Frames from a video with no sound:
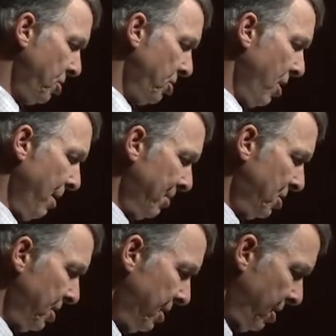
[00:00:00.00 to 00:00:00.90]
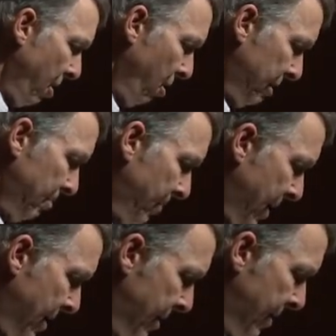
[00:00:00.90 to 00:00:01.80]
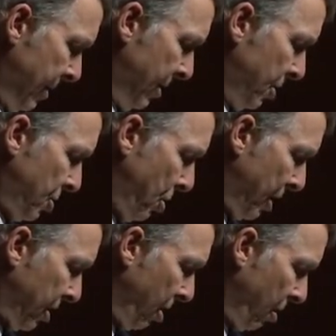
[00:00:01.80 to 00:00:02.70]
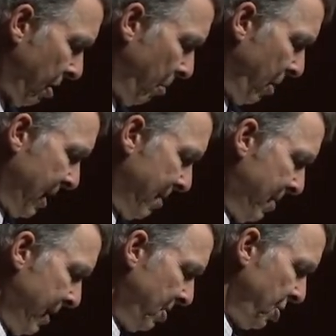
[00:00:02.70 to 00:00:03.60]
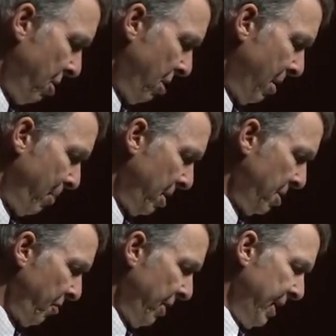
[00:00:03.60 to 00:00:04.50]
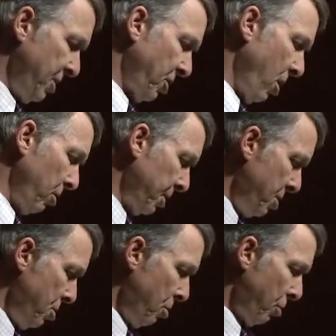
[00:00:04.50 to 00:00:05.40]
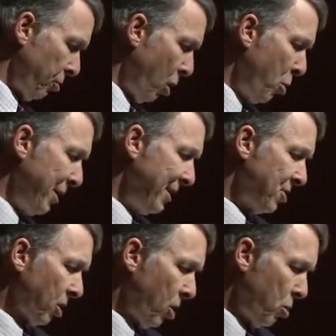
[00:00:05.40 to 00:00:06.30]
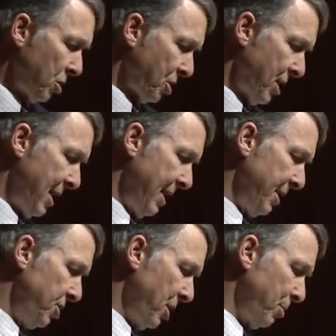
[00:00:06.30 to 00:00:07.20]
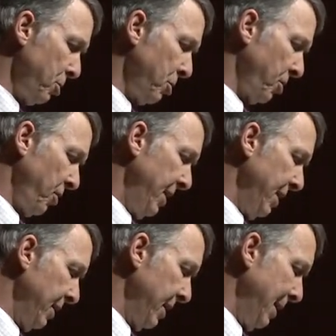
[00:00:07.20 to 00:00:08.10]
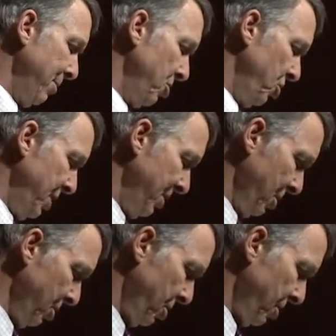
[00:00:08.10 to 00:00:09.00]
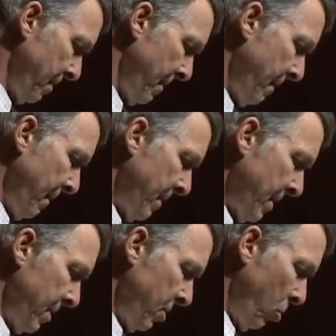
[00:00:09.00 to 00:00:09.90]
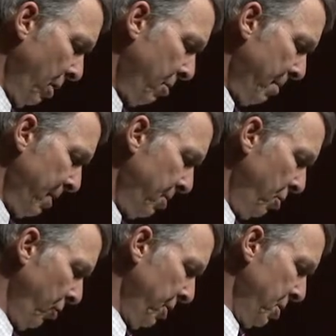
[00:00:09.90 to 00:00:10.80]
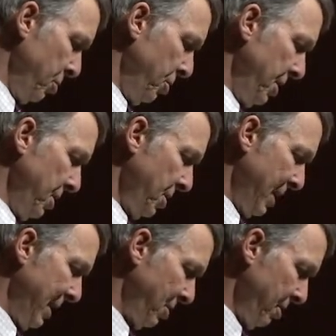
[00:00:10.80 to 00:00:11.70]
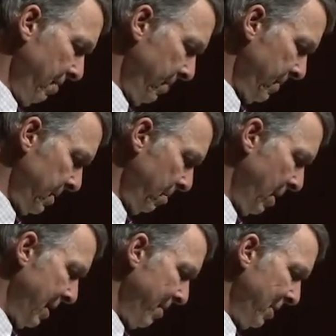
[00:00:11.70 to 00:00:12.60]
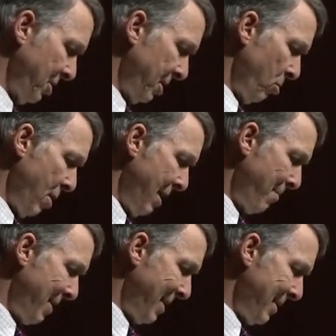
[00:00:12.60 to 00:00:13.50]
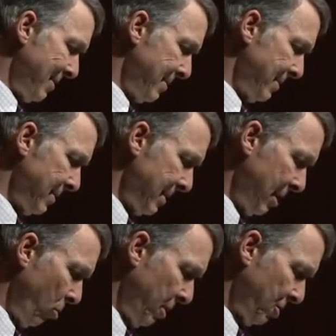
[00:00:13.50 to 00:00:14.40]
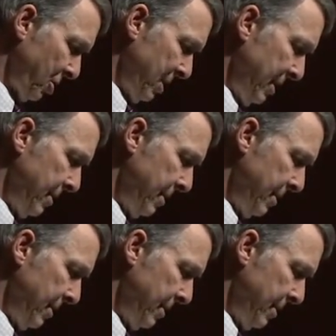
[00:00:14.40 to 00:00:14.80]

stopped and said, Call him. So they called the blind man, Cheer up, on your feet, he's calling you. Throwing his cloak aside, he jumped to his feet and came to Jesus. What do you want me to do for you? Jesus asked him. The blind man said, Rabbi, I want to see.